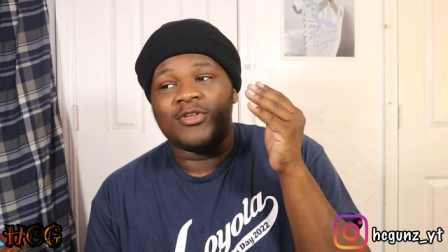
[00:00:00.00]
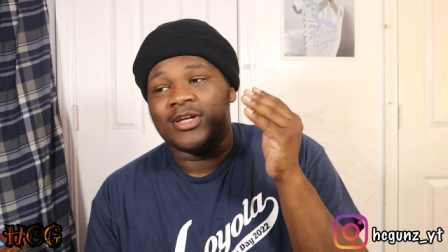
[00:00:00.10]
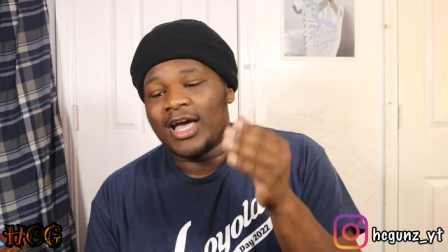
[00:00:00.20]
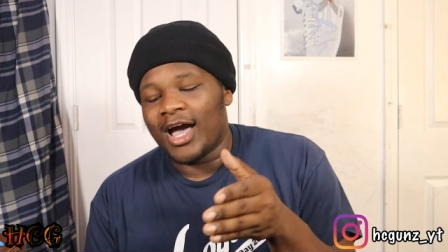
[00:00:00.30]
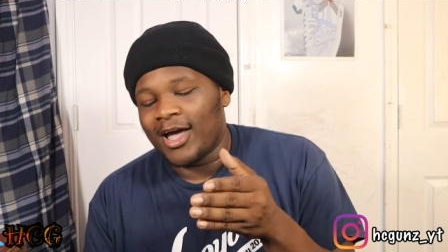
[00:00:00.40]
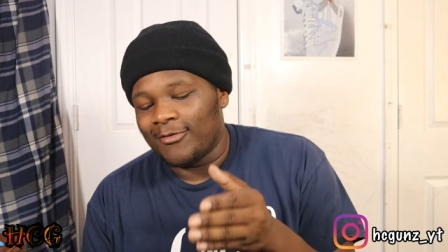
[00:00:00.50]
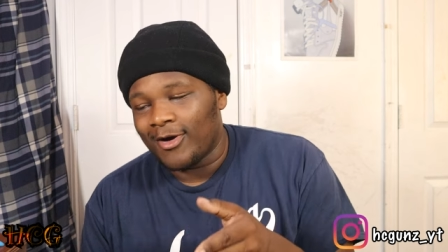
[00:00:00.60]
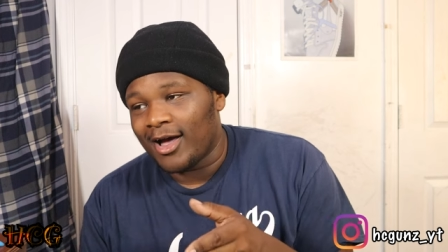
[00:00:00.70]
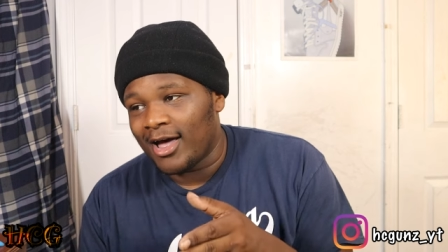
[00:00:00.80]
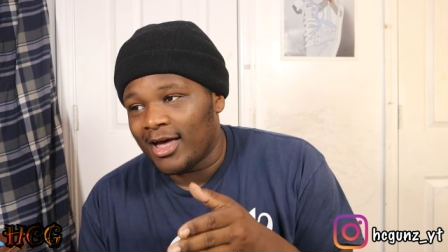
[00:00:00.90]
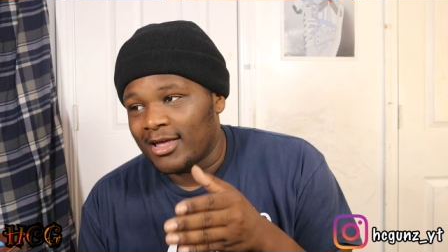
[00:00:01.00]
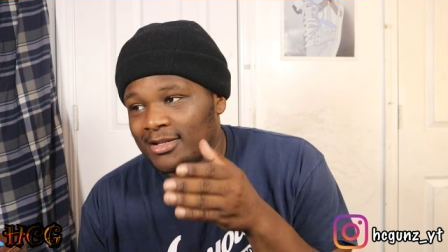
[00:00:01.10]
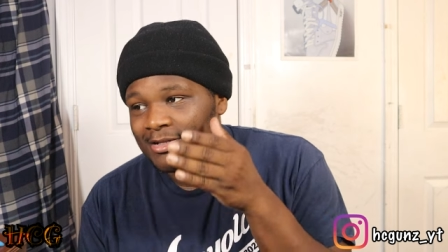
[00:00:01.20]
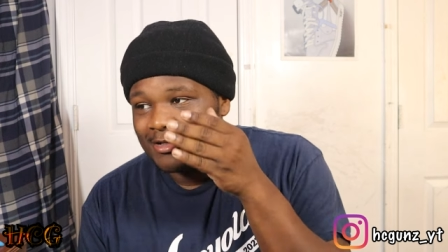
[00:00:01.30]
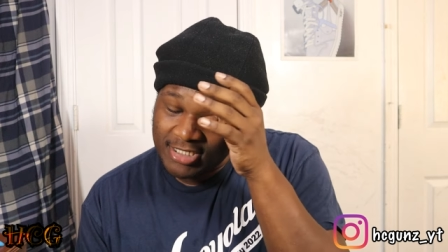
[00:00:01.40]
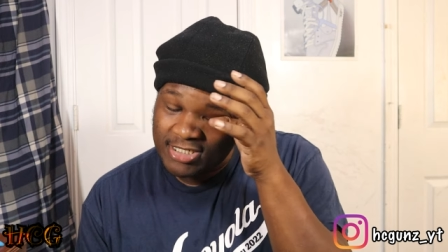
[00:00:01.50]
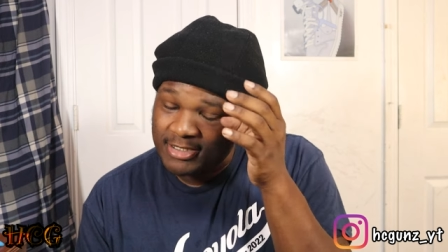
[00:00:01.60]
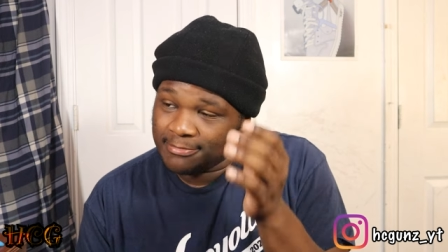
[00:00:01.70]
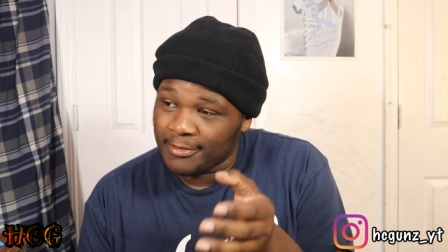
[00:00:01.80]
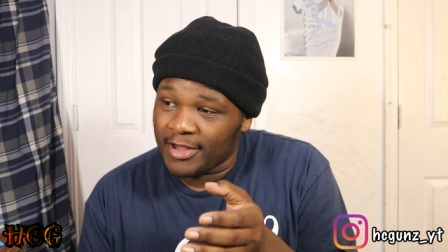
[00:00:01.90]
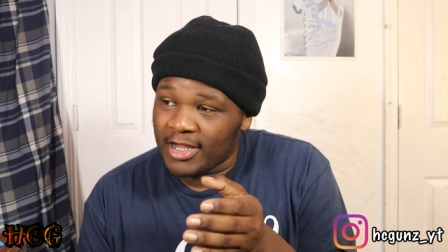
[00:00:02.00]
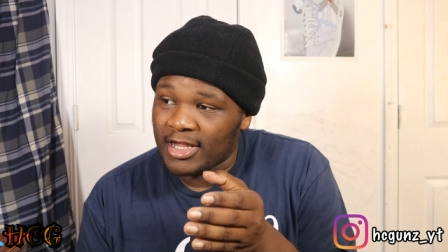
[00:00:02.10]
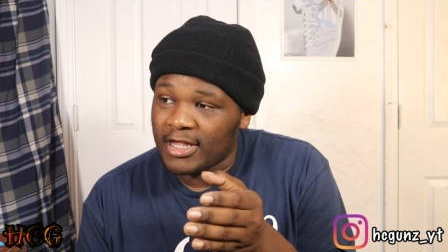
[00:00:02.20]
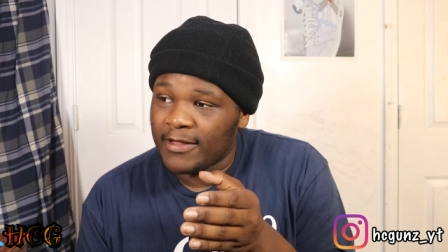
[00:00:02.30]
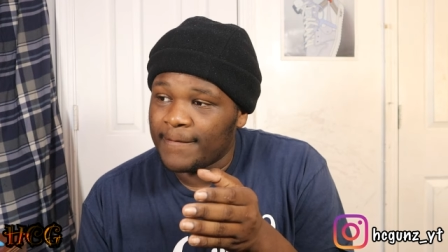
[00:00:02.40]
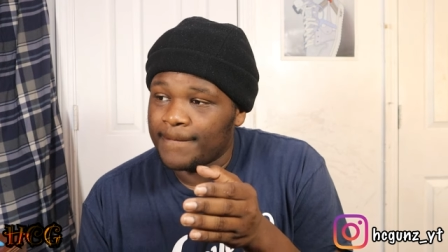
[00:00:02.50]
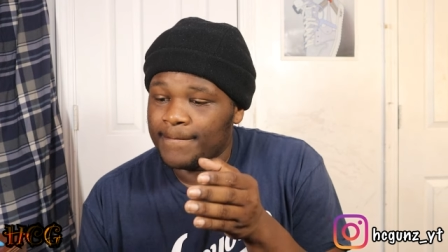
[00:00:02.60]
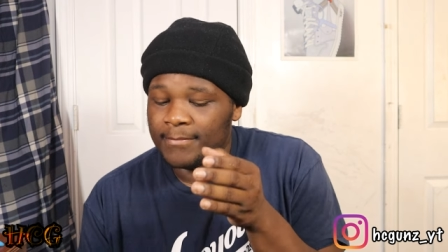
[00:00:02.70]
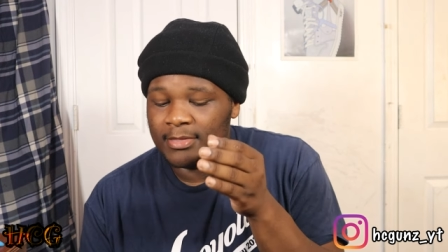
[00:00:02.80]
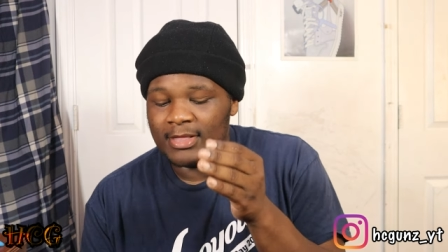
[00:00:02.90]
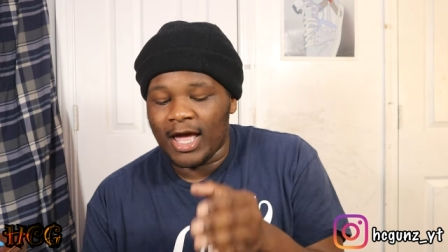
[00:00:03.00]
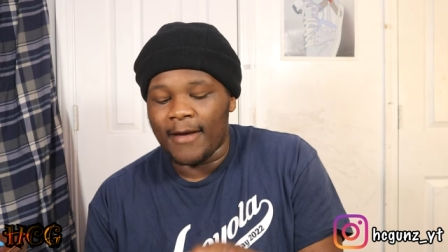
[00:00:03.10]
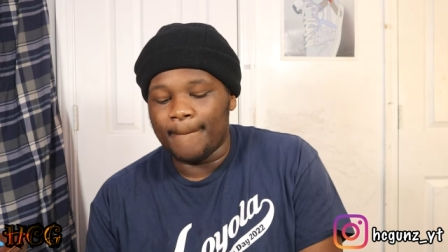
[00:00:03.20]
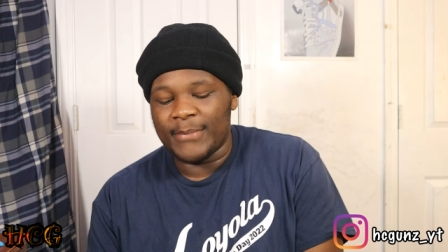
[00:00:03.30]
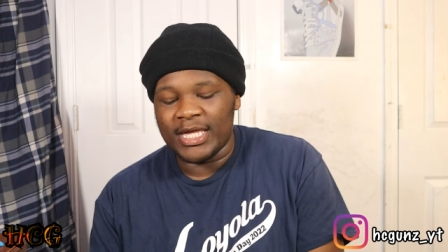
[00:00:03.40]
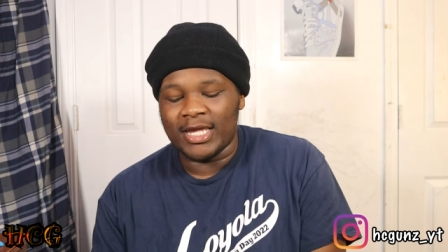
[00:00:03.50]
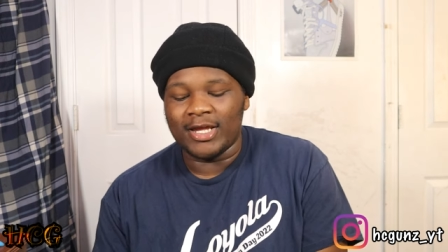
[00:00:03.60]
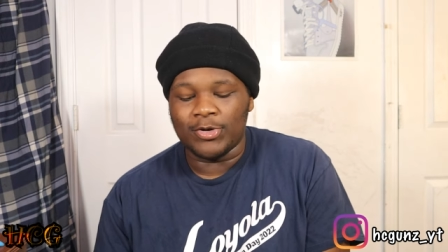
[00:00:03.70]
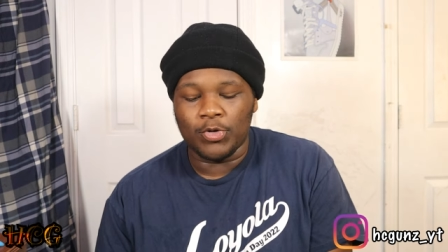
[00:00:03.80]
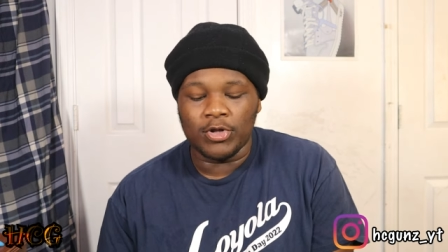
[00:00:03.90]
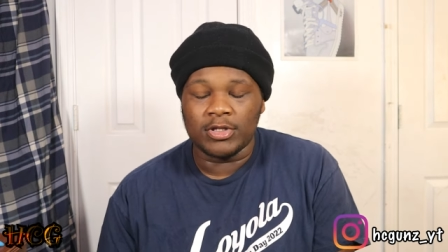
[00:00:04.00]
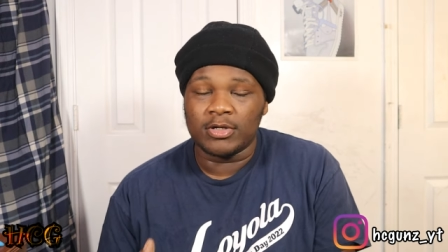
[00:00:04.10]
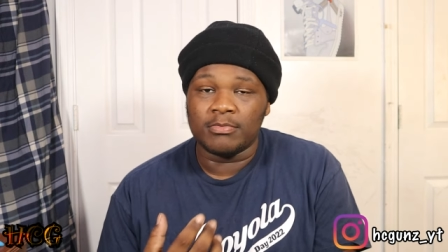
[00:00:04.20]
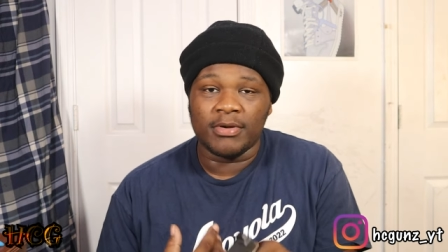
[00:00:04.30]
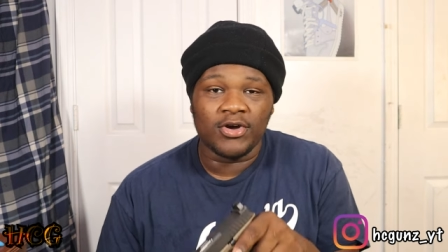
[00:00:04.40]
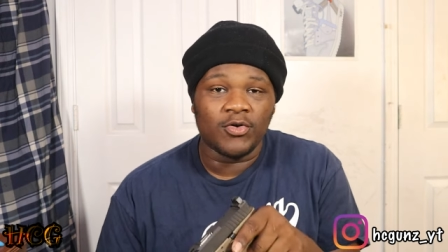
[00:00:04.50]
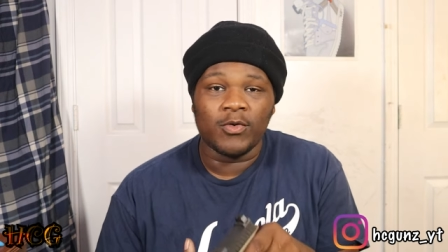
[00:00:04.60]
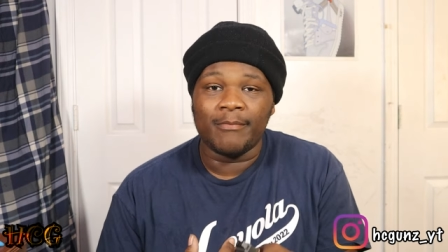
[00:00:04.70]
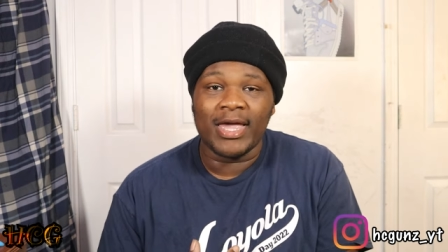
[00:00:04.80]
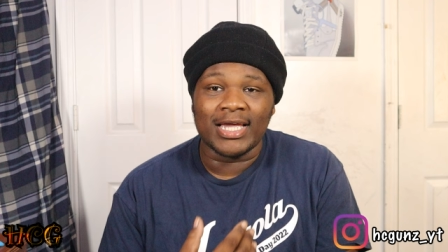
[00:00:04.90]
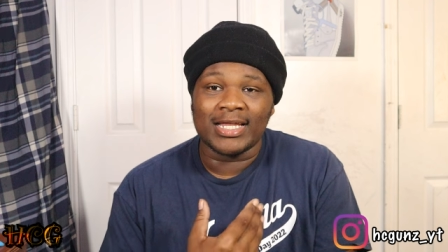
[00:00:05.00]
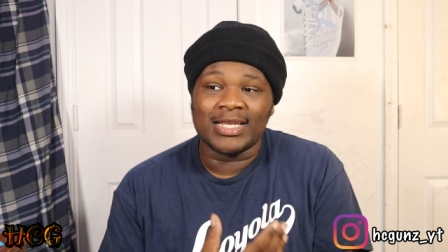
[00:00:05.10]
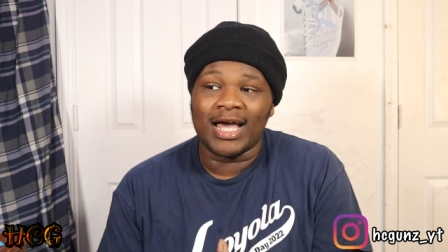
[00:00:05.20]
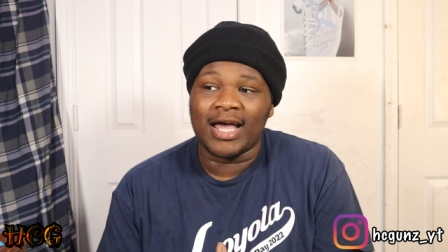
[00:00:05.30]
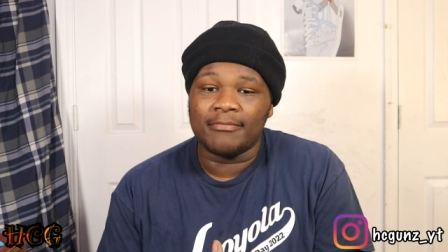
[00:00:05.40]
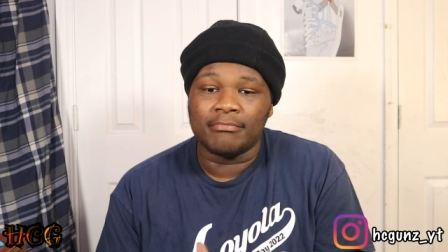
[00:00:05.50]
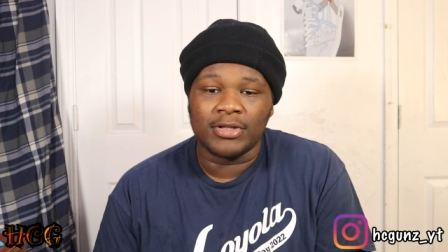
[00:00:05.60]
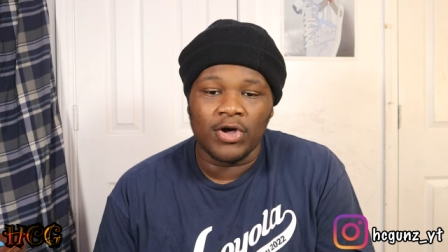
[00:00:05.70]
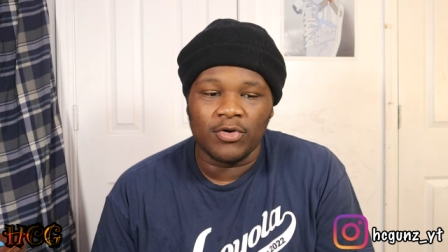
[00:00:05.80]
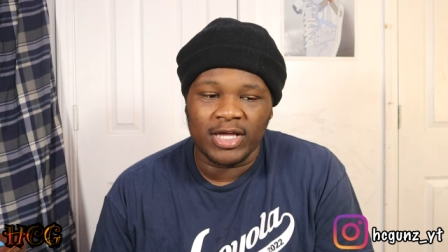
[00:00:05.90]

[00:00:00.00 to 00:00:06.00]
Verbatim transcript: the guide rod spring not being on the barrel will make it not blow.